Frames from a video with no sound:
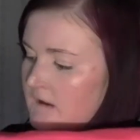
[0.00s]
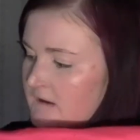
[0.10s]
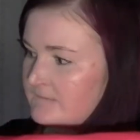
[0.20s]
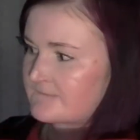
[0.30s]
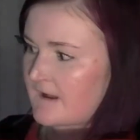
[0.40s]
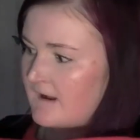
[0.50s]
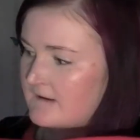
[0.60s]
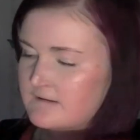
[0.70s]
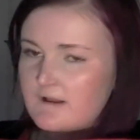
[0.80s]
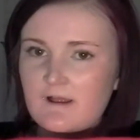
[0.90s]
if
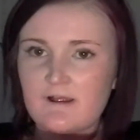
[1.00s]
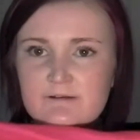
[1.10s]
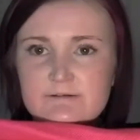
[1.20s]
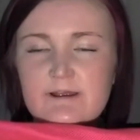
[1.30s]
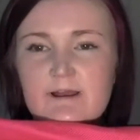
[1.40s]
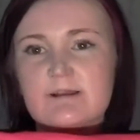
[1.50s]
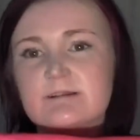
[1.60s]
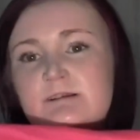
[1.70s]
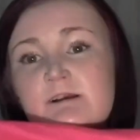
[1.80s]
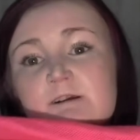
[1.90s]
that. And yeah.
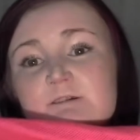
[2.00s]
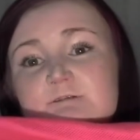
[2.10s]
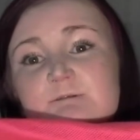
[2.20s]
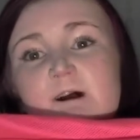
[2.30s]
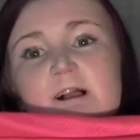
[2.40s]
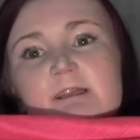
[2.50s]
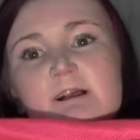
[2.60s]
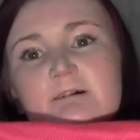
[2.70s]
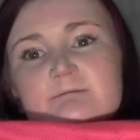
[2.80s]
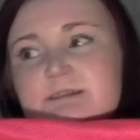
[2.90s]
So I
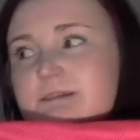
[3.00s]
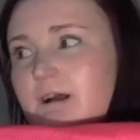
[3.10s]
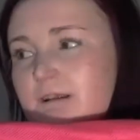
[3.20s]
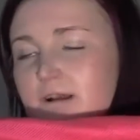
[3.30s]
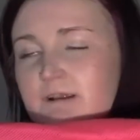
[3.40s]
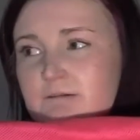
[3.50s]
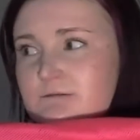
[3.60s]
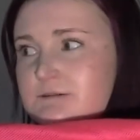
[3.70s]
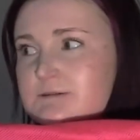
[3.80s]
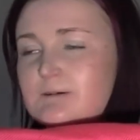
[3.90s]
love this colour, and it
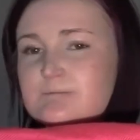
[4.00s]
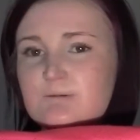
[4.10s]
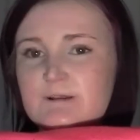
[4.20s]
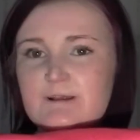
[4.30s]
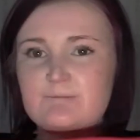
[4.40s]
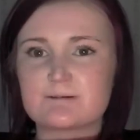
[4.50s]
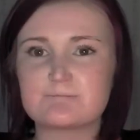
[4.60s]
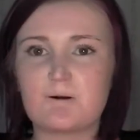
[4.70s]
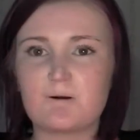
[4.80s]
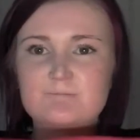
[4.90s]
looks so pretty with a
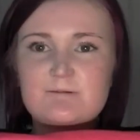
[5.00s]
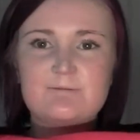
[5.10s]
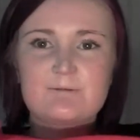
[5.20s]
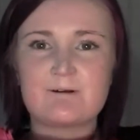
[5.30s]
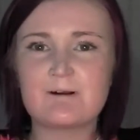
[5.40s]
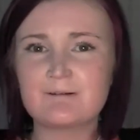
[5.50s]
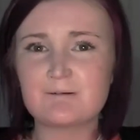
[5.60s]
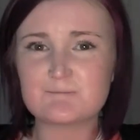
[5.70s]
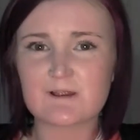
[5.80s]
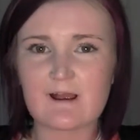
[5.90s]
pop. If you're wearing
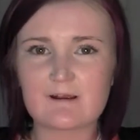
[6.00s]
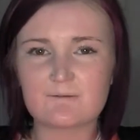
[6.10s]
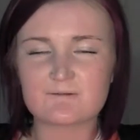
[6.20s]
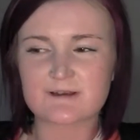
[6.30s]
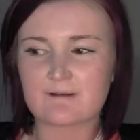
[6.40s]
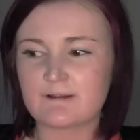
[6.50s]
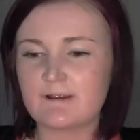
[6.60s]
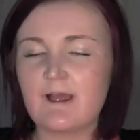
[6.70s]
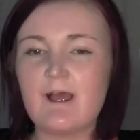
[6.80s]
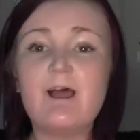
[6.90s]
all black or
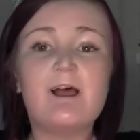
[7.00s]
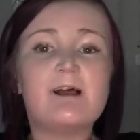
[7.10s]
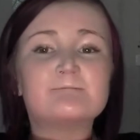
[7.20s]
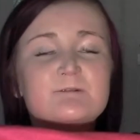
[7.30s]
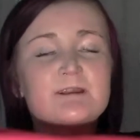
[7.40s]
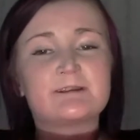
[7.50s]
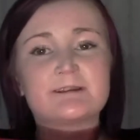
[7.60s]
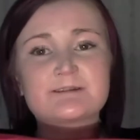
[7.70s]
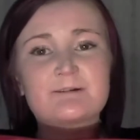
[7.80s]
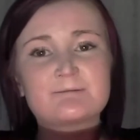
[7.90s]
something and putting
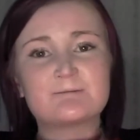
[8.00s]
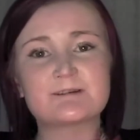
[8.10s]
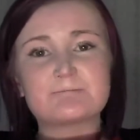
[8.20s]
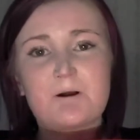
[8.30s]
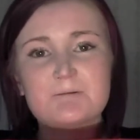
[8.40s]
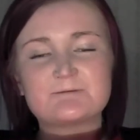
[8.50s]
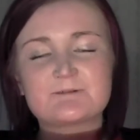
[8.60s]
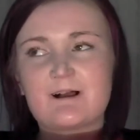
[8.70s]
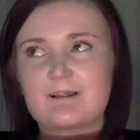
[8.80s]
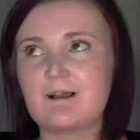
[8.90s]
this on with a pop of
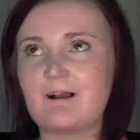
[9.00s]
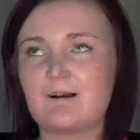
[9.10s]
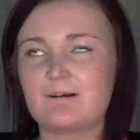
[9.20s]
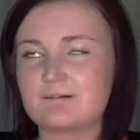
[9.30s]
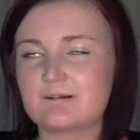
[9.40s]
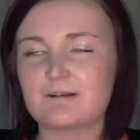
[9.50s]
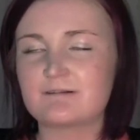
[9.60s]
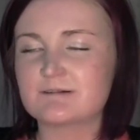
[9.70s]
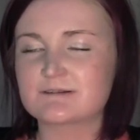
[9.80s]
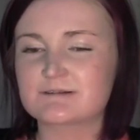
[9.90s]
colour, oh, it
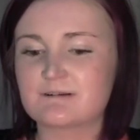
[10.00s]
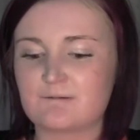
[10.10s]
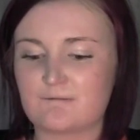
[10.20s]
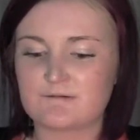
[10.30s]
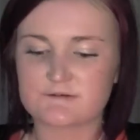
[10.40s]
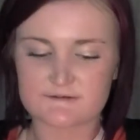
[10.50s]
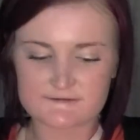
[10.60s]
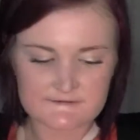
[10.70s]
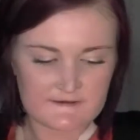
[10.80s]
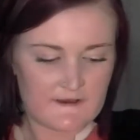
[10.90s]
looks
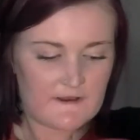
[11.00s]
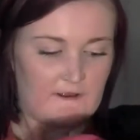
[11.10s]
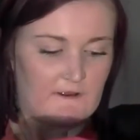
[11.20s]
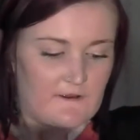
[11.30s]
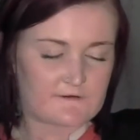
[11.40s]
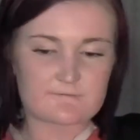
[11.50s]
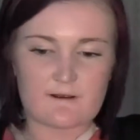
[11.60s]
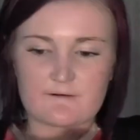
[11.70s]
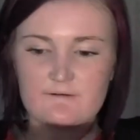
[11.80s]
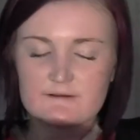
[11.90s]
gorgeous. So
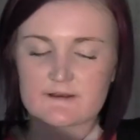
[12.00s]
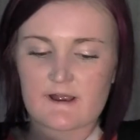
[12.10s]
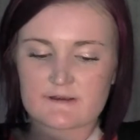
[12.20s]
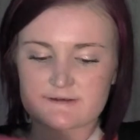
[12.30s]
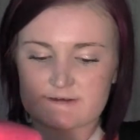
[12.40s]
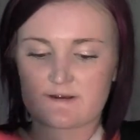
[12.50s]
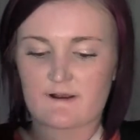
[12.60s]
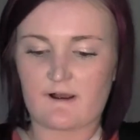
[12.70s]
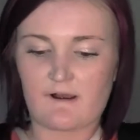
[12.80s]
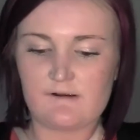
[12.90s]
I got that
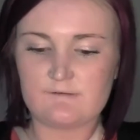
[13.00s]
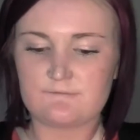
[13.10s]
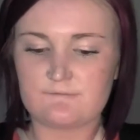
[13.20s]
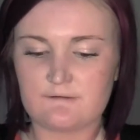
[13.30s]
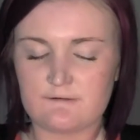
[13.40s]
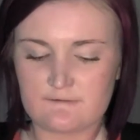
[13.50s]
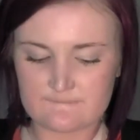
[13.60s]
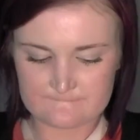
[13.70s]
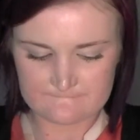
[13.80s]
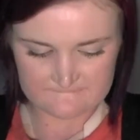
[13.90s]
scarf.
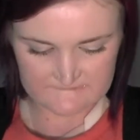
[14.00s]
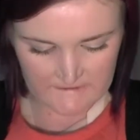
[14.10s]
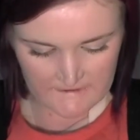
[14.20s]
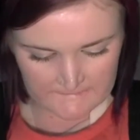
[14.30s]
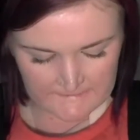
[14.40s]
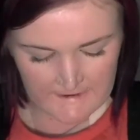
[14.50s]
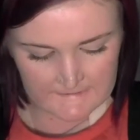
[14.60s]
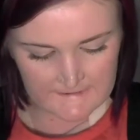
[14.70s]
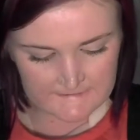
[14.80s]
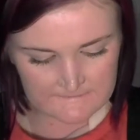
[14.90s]
And
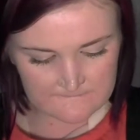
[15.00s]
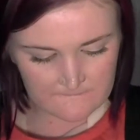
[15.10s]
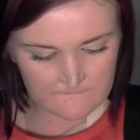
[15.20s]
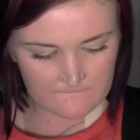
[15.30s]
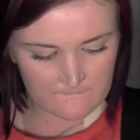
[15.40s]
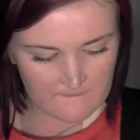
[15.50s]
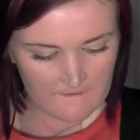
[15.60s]
then these are more